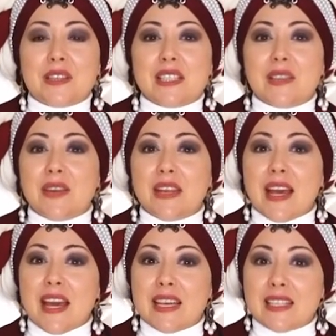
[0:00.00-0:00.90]
I will
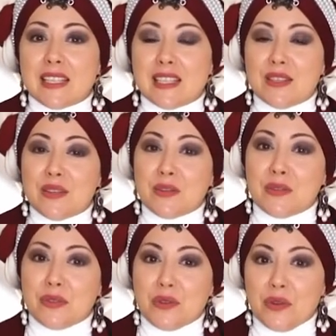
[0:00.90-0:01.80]
never
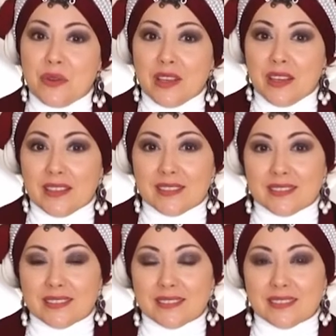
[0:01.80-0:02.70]
leave you,
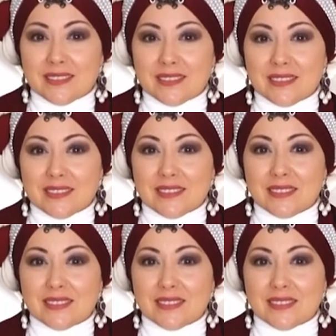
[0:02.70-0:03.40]
my sweet,